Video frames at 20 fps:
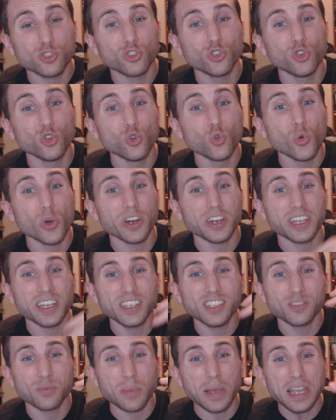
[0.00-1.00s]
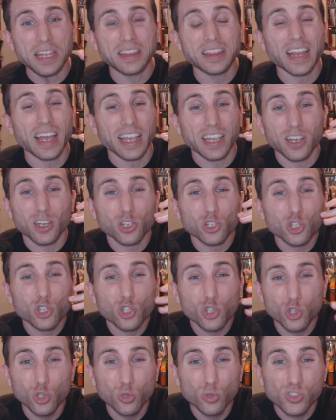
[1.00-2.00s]
too, where he's made, like,
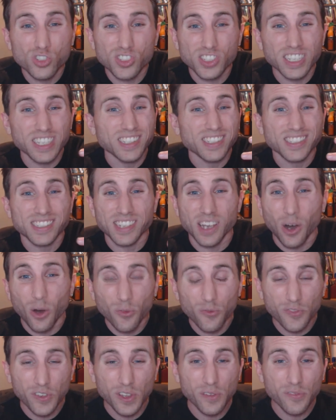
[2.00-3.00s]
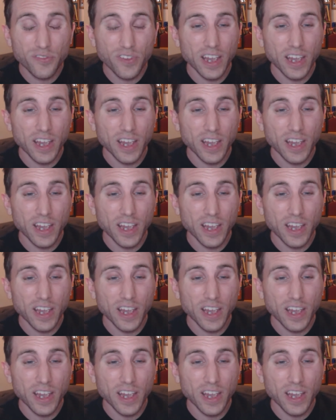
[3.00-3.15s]
cutesy selfie